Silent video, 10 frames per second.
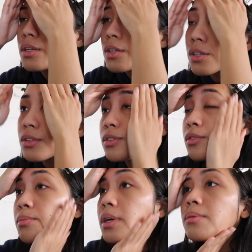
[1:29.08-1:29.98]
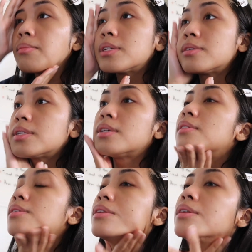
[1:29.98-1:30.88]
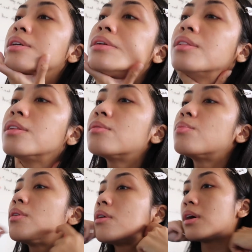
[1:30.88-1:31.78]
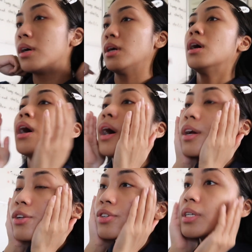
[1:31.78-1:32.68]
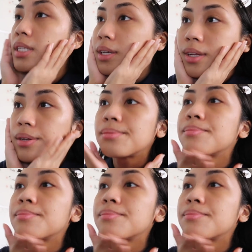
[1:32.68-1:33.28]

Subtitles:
Just to make my skin a little more hydrated